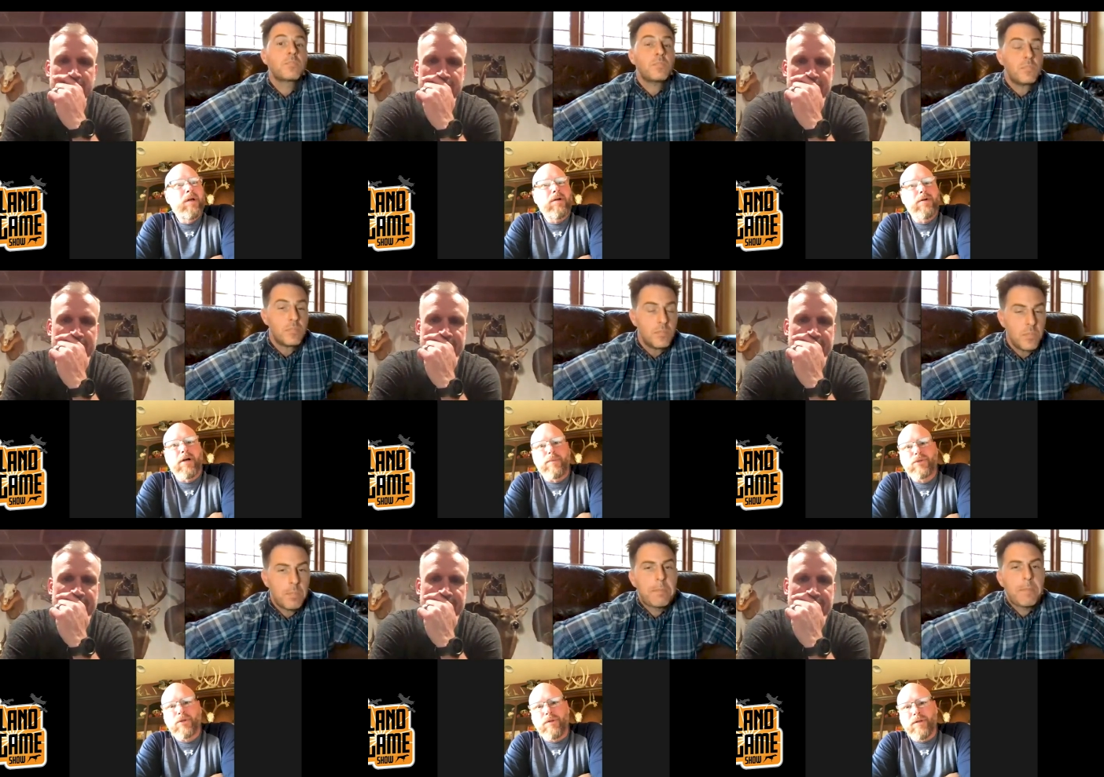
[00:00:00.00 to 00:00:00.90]
Speaker 1: grew up
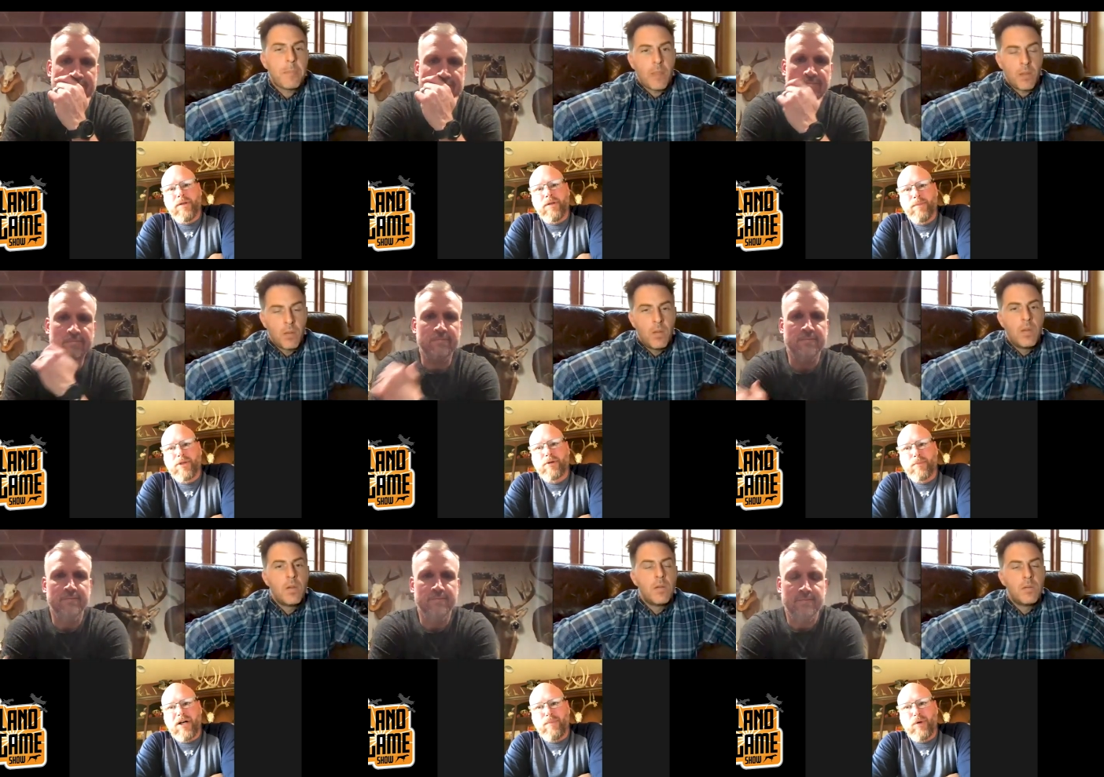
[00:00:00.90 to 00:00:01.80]
shooting Mr.
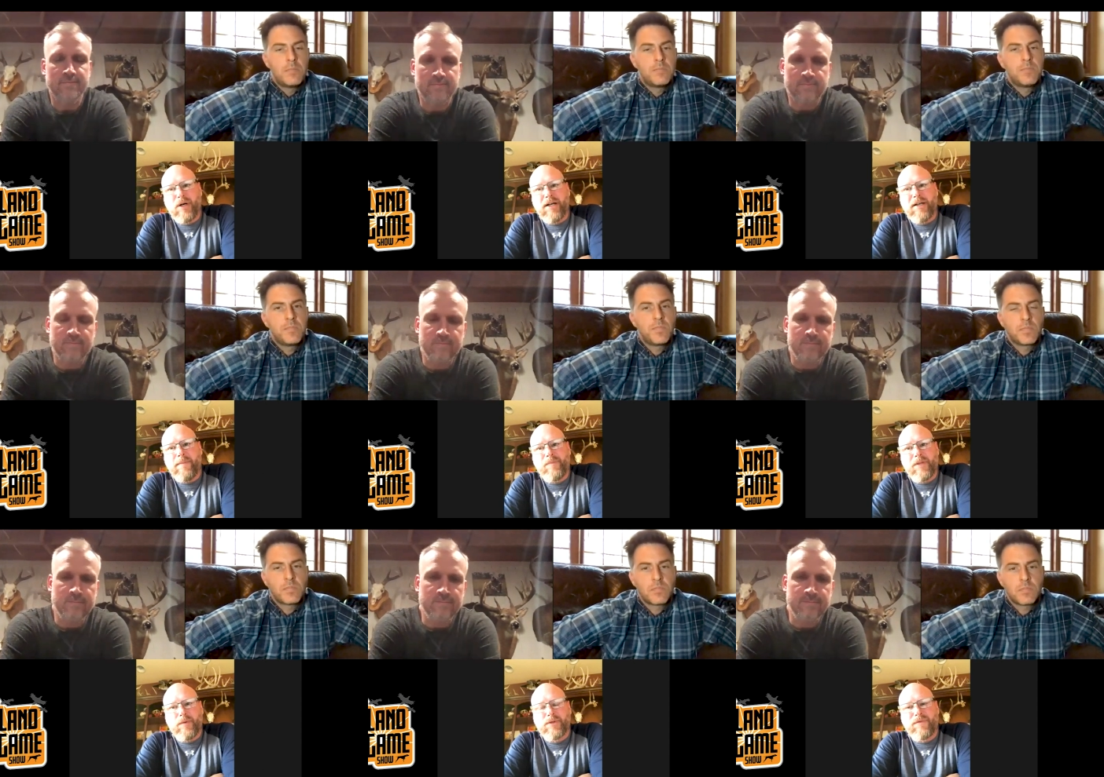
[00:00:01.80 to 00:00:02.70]
Bob White.
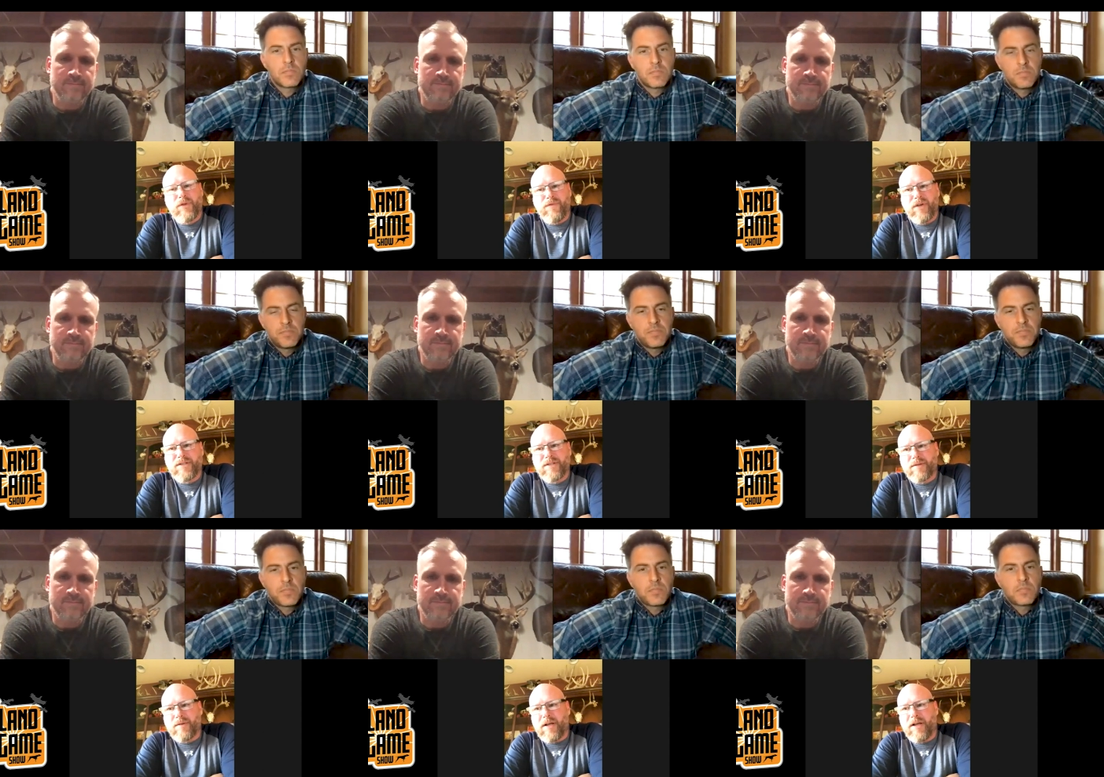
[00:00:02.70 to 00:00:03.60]
There was a few pheasants
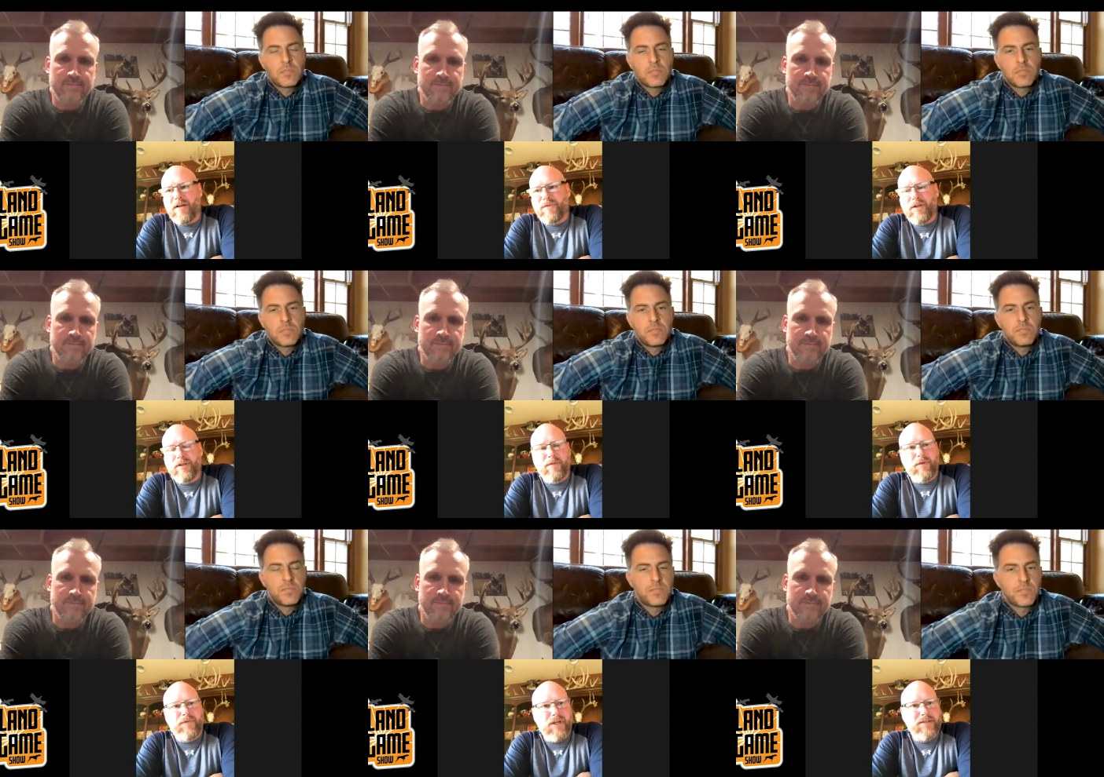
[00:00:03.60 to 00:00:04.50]
around, fell in love with
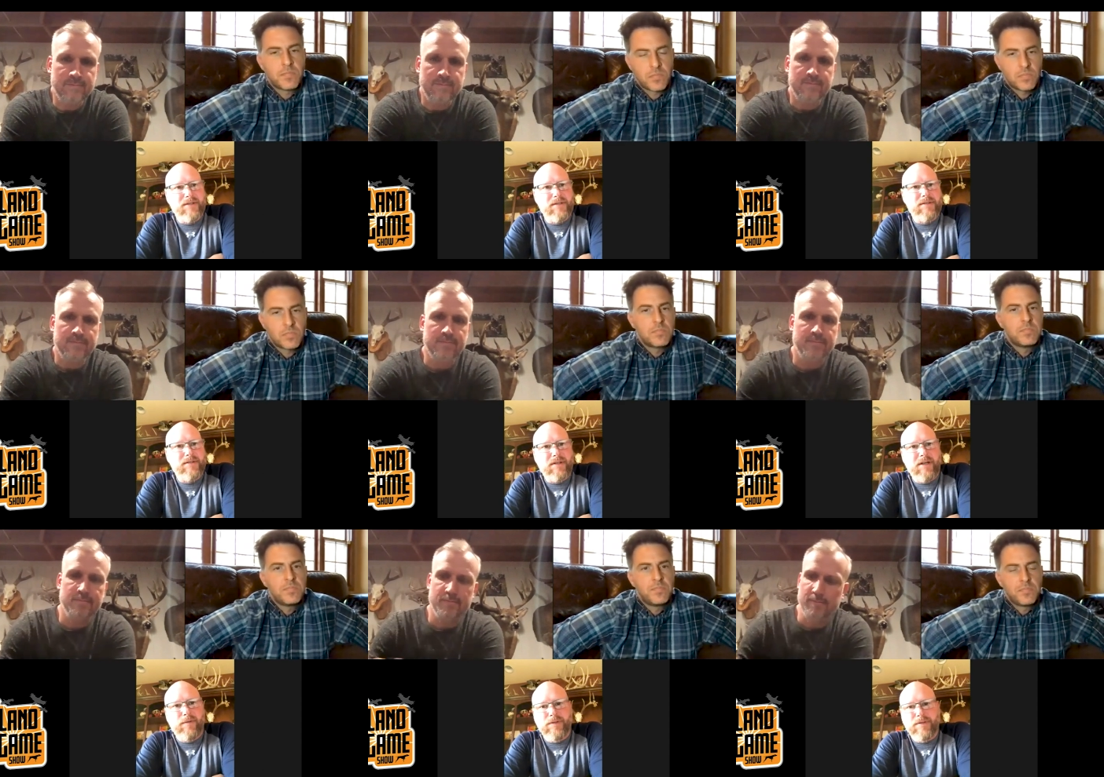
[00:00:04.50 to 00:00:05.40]
pheasants.
Speaker 2: That
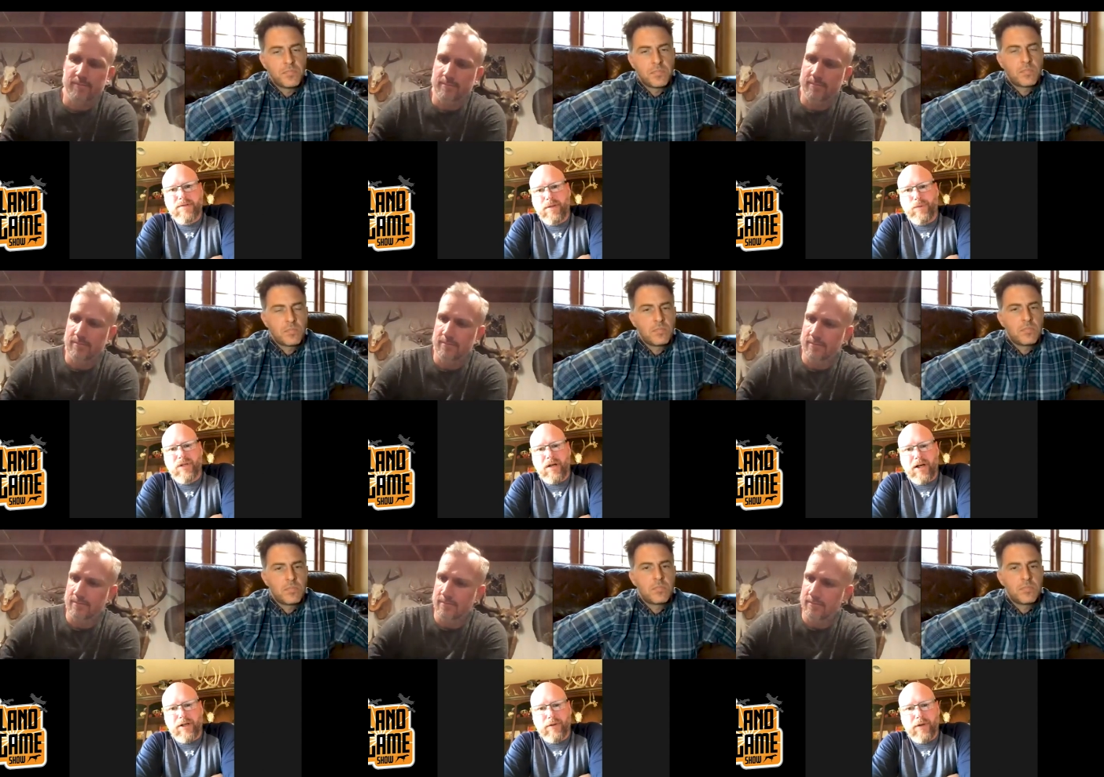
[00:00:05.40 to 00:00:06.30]
was, that was how I
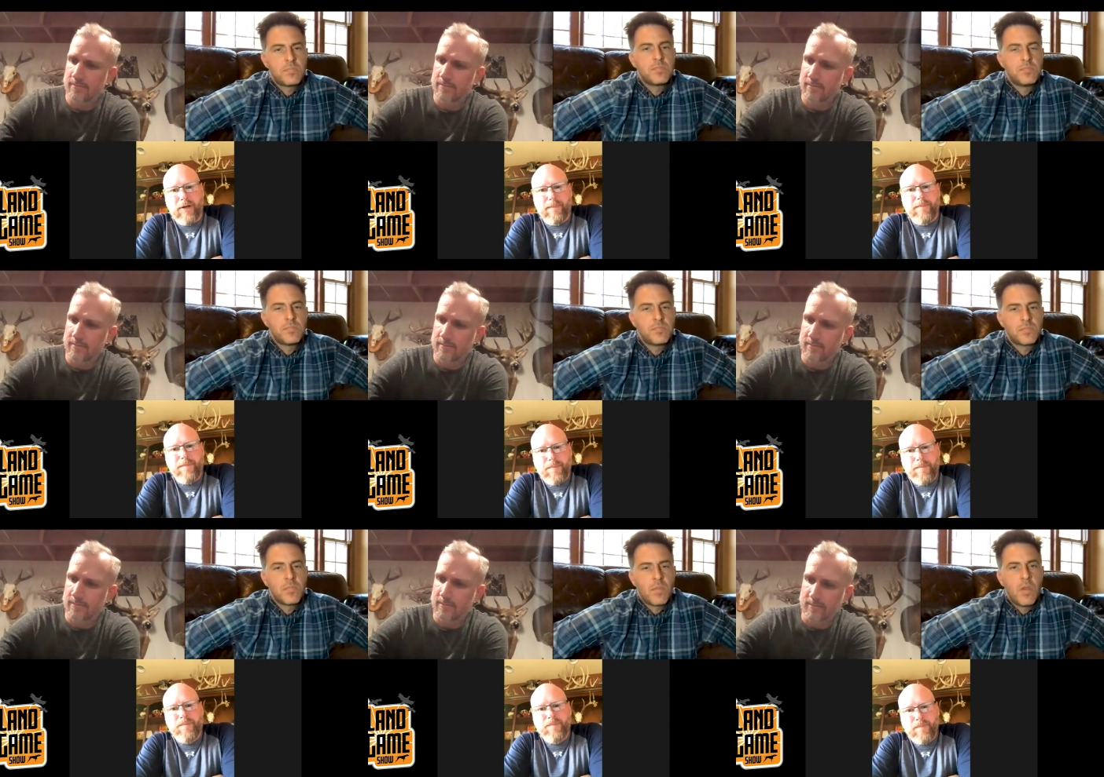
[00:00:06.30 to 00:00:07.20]
grew up.
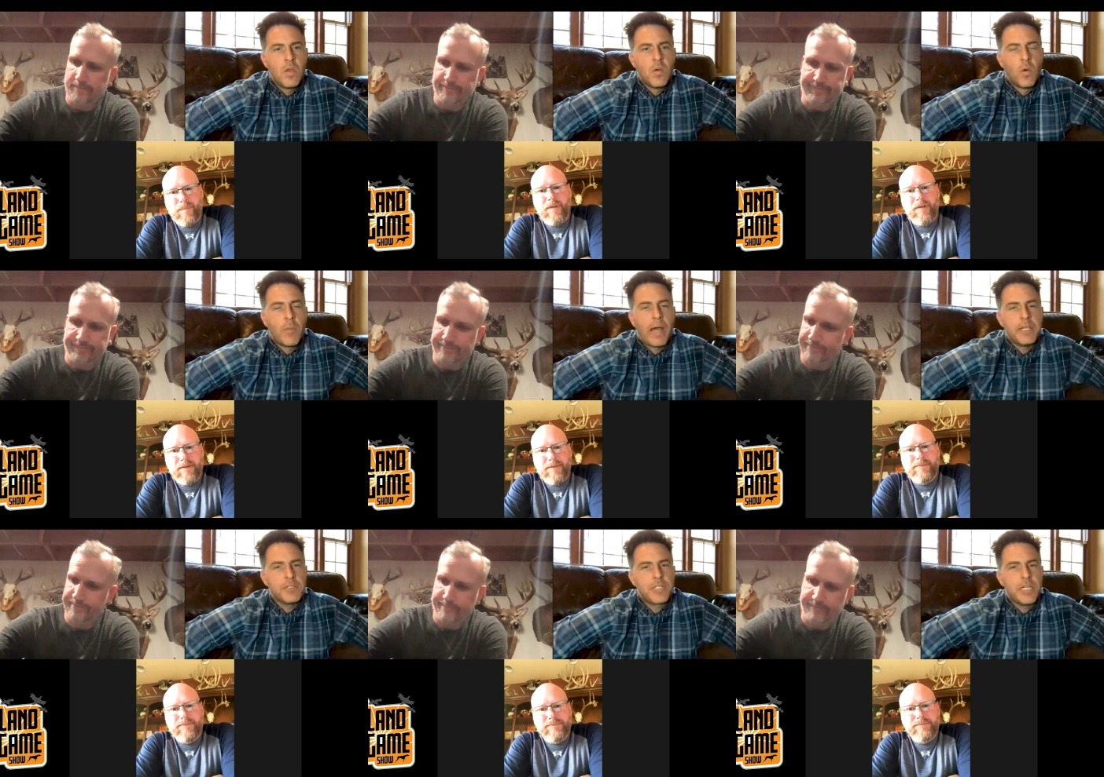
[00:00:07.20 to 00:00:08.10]
What about
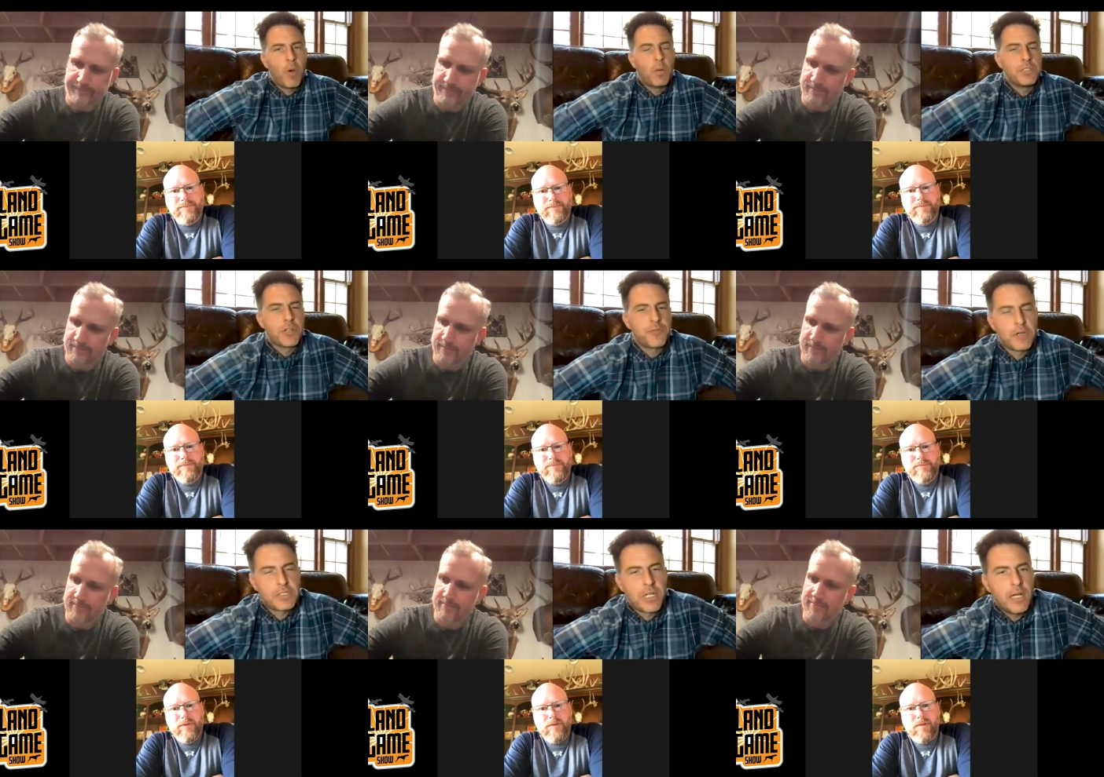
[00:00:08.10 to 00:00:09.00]
you, Steve? What was your
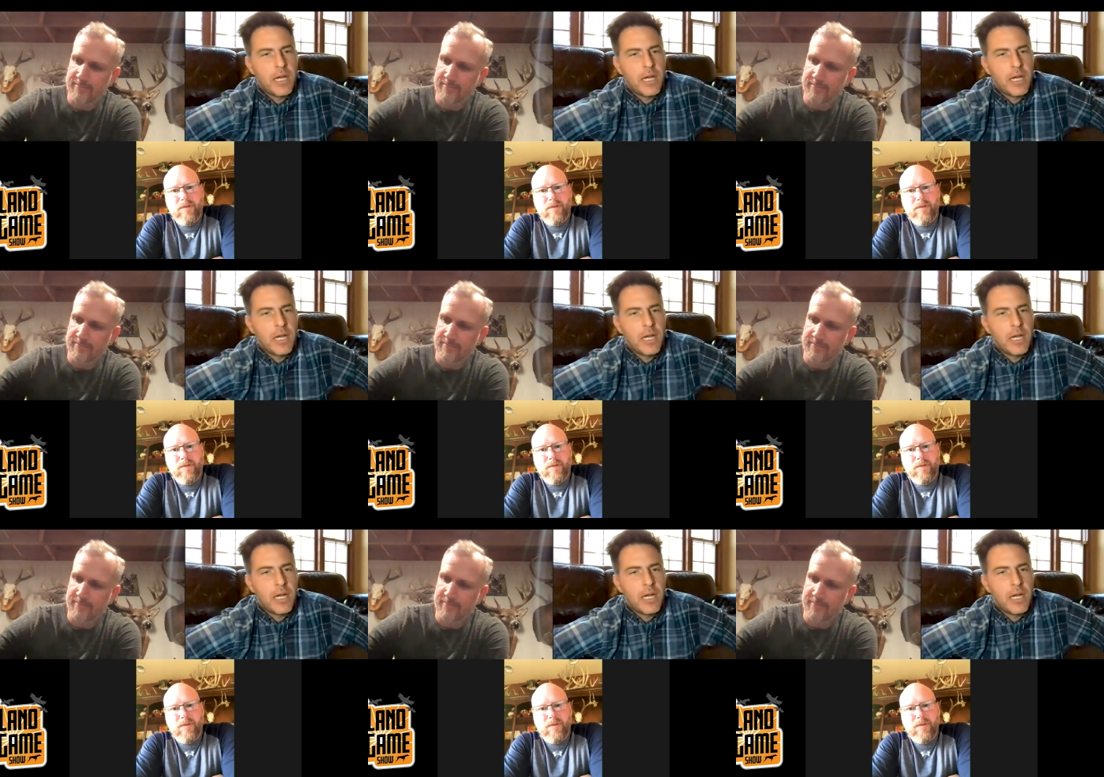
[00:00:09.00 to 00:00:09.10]
first uh,